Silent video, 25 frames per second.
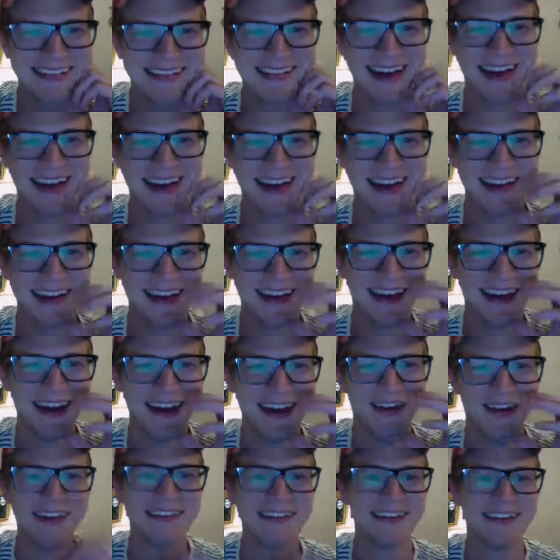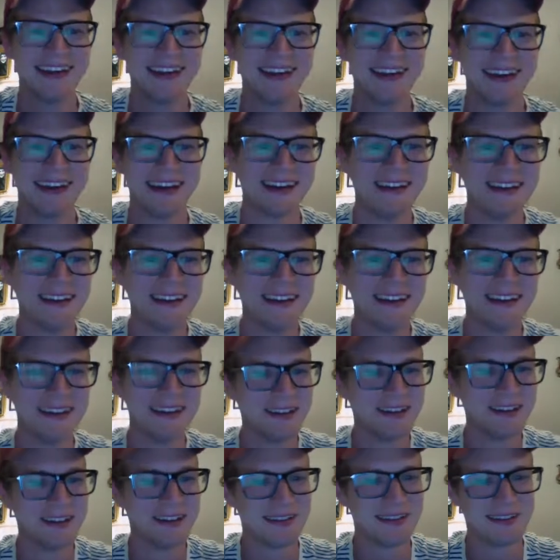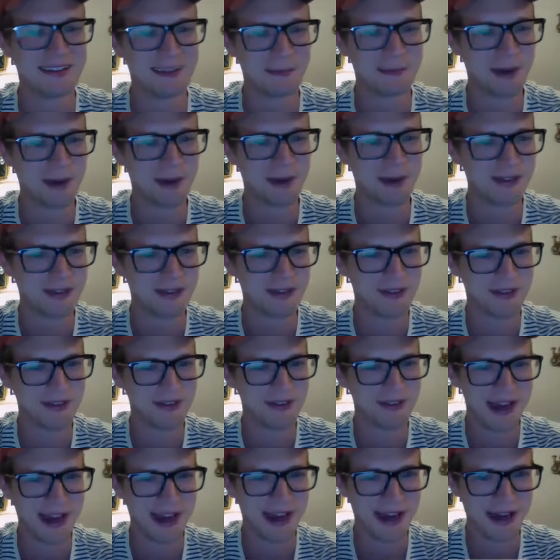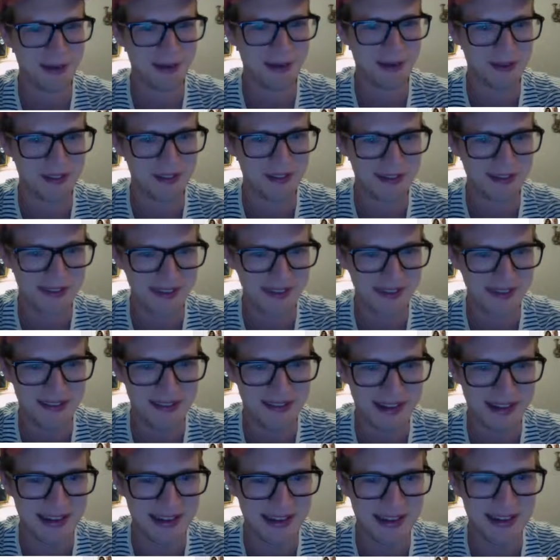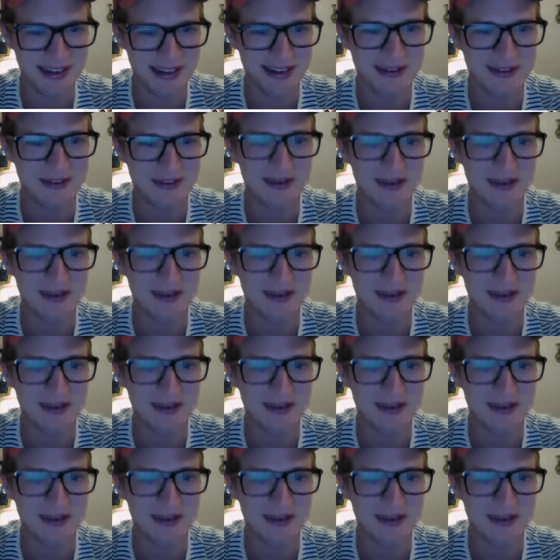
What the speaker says: I know. I was like, this is my first time. We'll see how it goes.